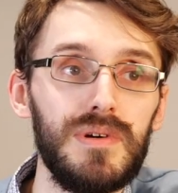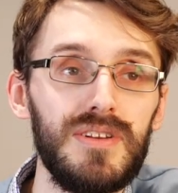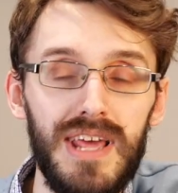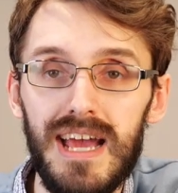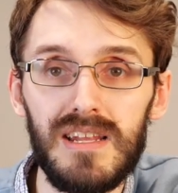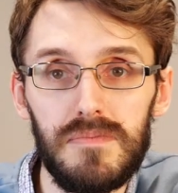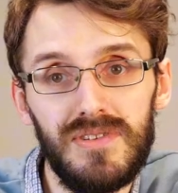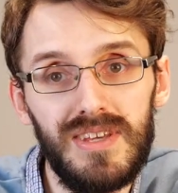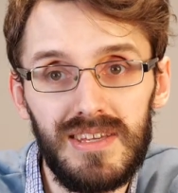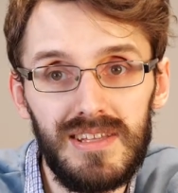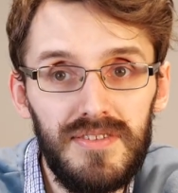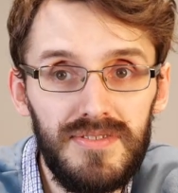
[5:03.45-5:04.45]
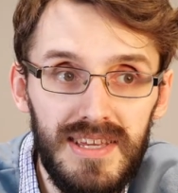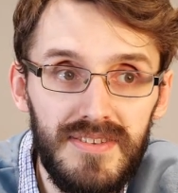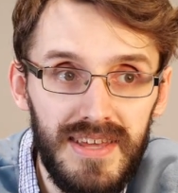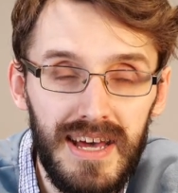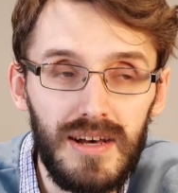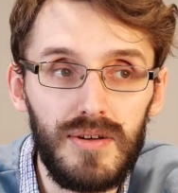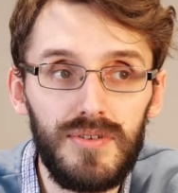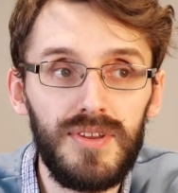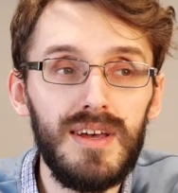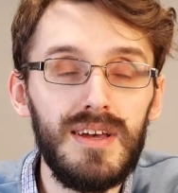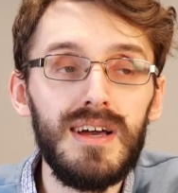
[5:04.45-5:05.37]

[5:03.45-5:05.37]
into any particular details.